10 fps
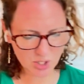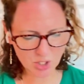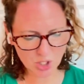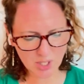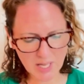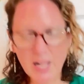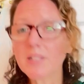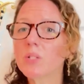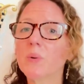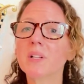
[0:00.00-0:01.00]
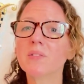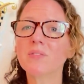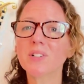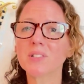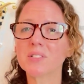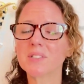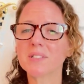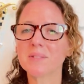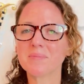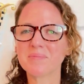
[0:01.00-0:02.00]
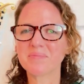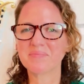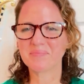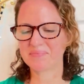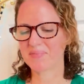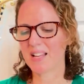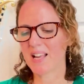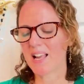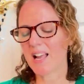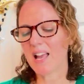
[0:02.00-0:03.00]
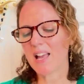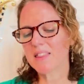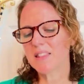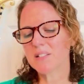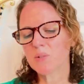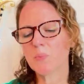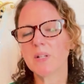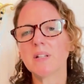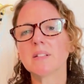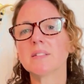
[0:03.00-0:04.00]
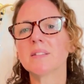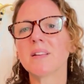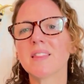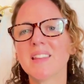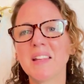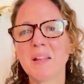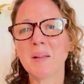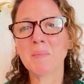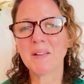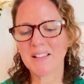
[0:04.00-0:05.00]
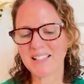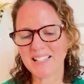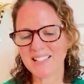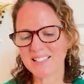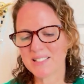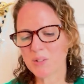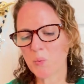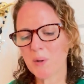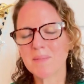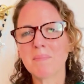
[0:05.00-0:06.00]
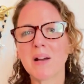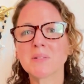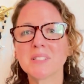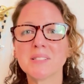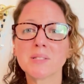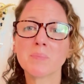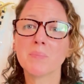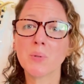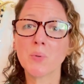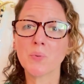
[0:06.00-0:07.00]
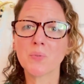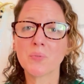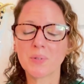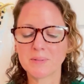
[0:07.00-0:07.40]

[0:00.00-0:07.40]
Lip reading: July 21st. And this week's theme is When Mountains Move.